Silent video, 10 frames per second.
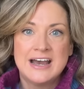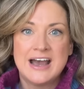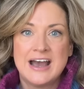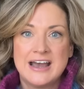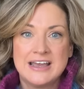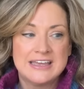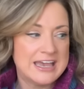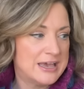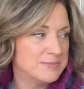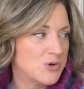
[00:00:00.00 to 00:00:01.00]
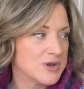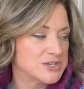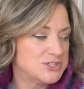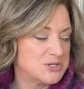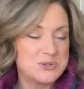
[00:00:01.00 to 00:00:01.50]
I am
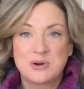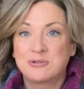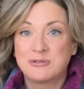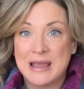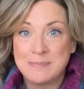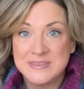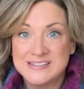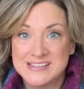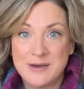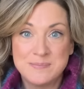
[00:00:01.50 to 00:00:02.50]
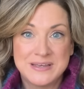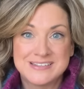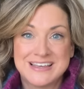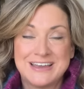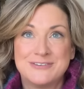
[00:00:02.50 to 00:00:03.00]
going to wrap this up
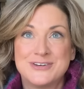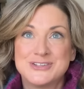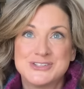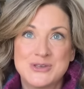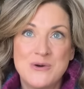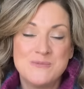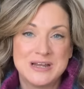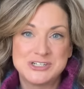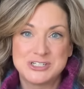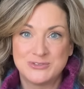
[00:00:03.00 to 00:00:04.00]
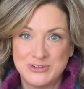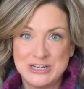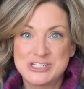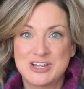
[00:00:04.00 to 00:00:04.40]
because I have so much to finish.